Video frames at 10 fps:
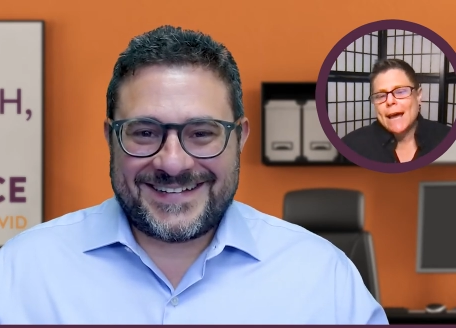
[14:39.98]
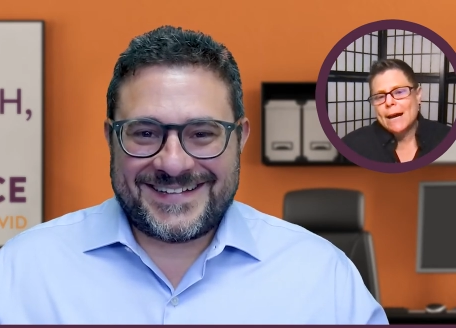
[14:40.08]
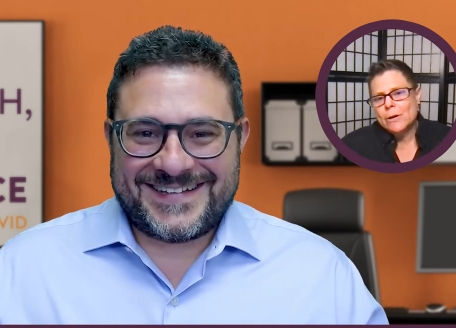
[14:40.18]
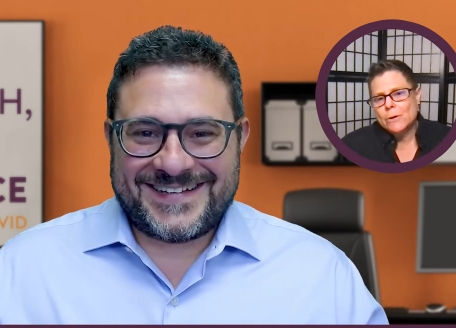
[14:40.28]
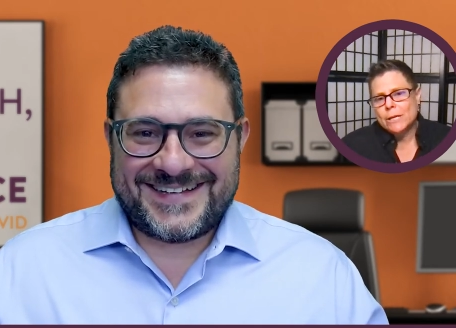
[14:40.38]

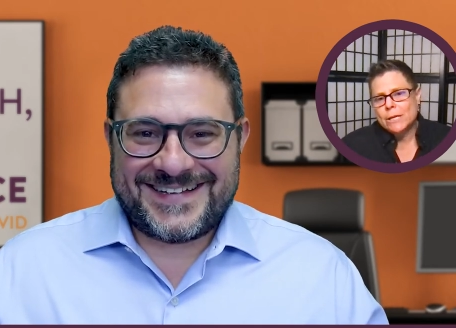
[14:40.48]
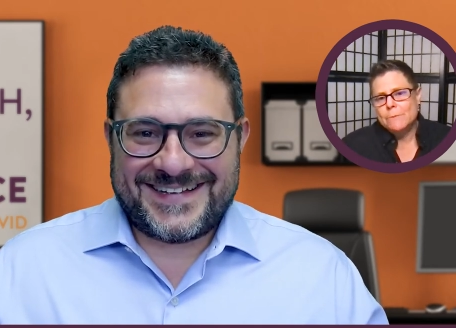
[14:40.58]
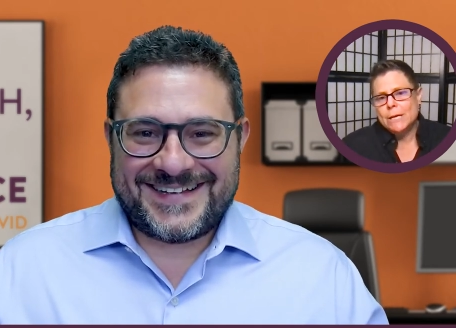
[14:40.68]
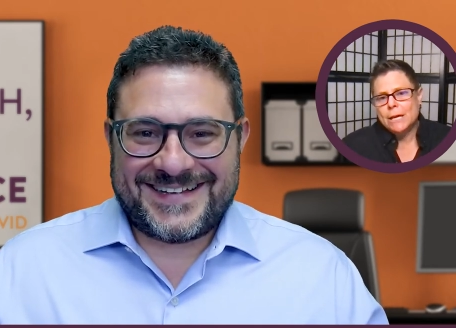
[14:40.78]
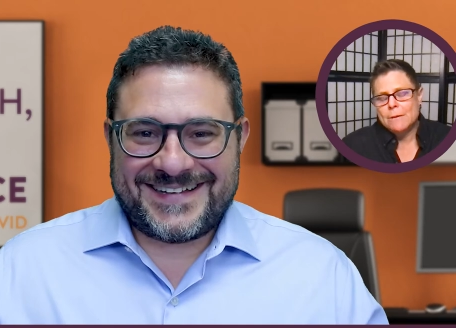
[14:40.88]
Speaker 1: how he
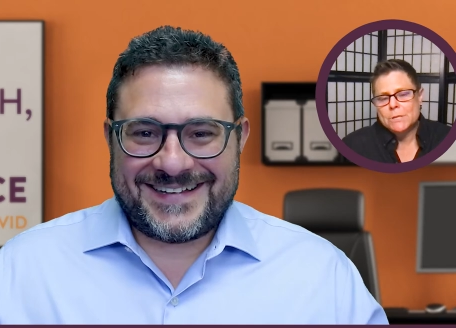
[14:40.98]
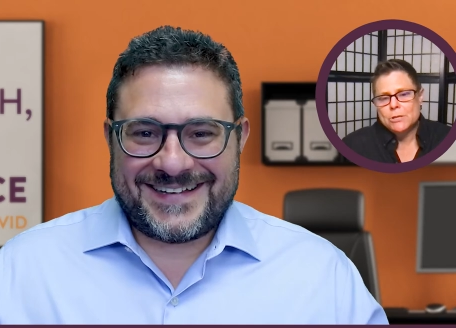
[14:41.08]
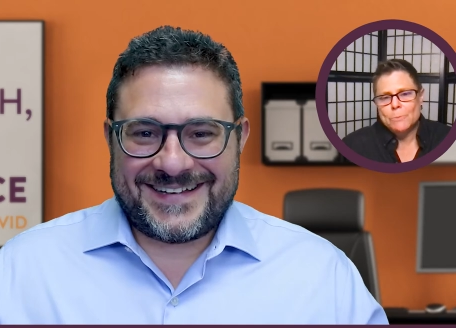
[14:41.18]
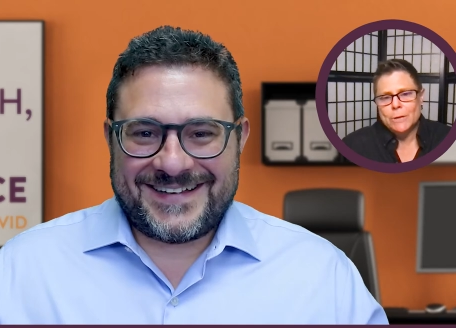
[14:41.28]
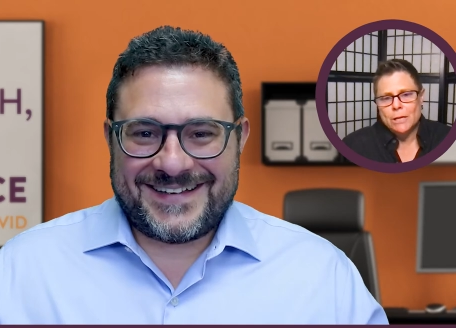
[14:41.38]
became
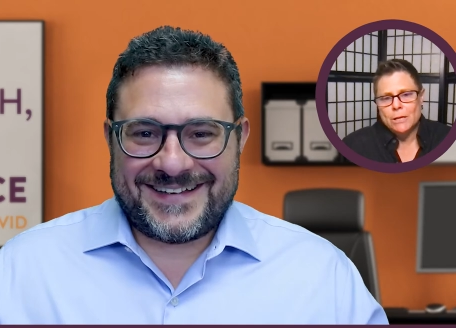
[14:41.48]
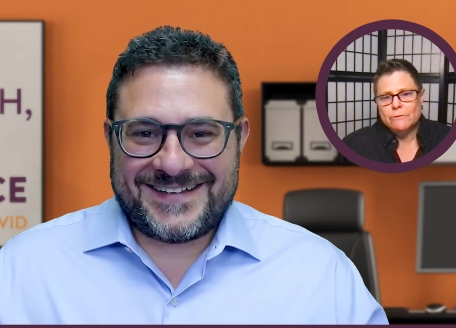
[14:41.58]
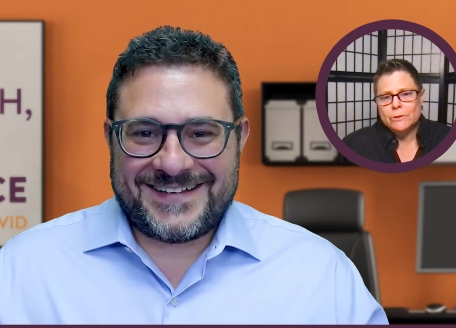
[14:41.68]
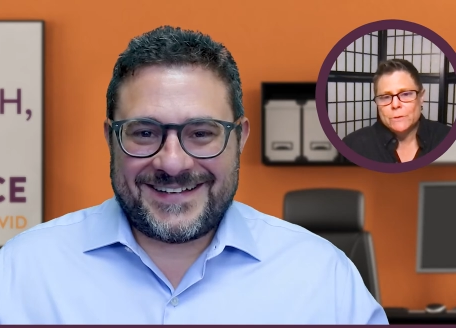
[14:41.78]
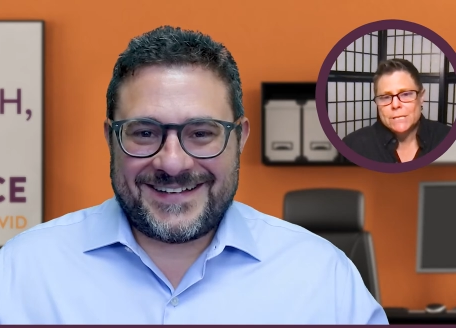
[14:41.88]
such a big
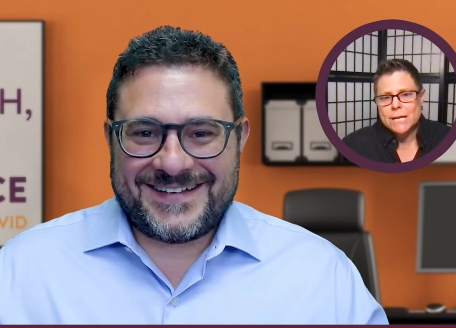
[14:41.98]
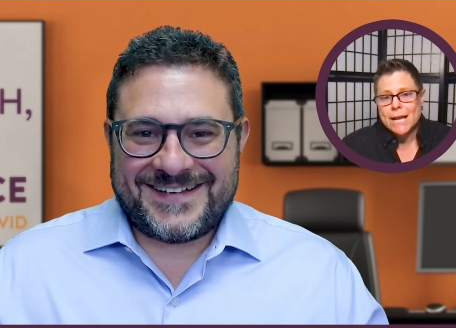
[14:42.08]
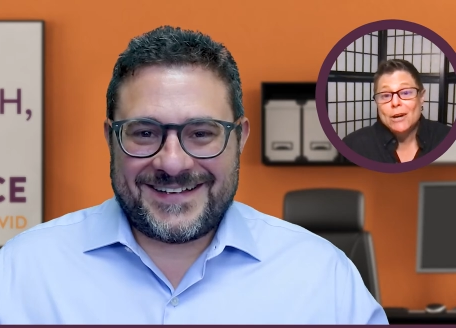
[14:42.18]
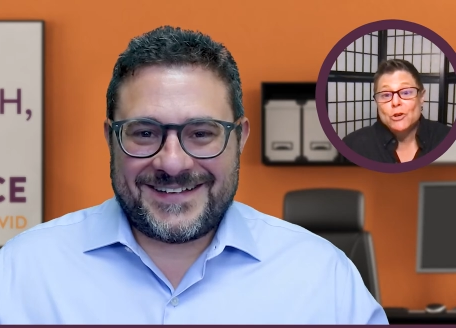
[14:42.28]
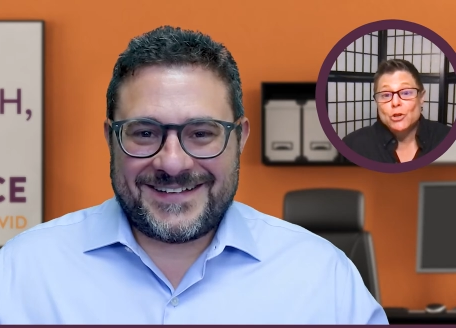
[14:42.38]
influence on
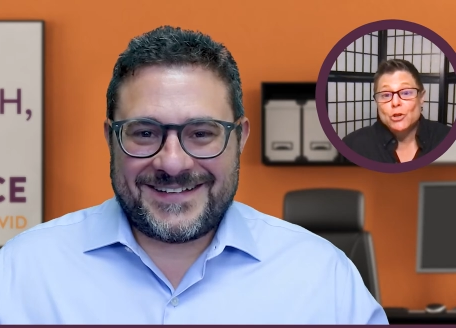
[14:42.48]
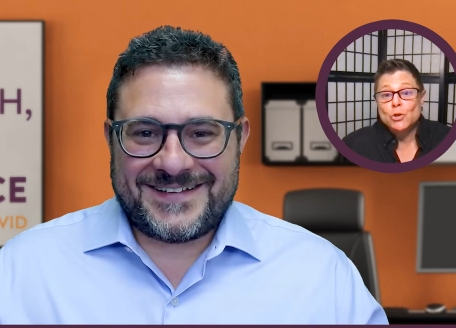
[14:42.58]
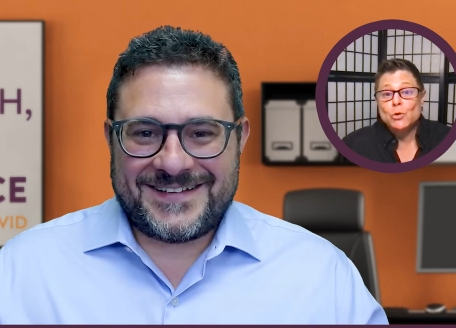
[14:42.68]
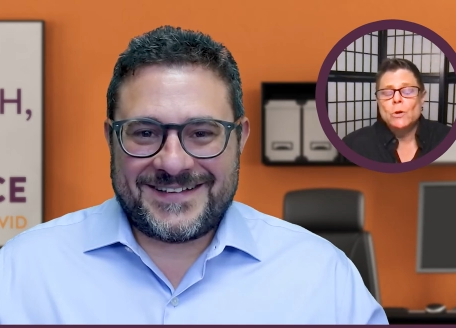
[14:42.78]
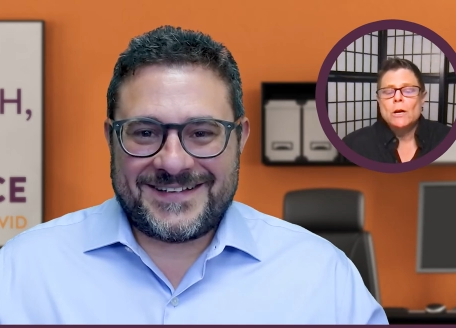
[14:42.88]
how
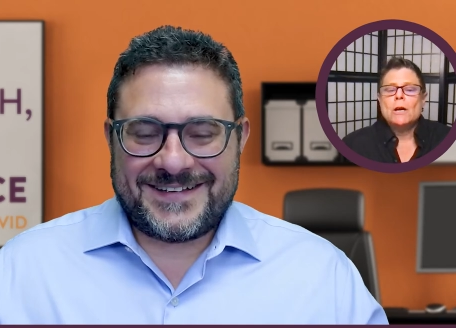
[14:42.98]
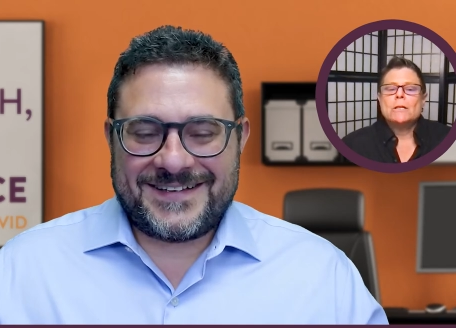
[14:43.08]
you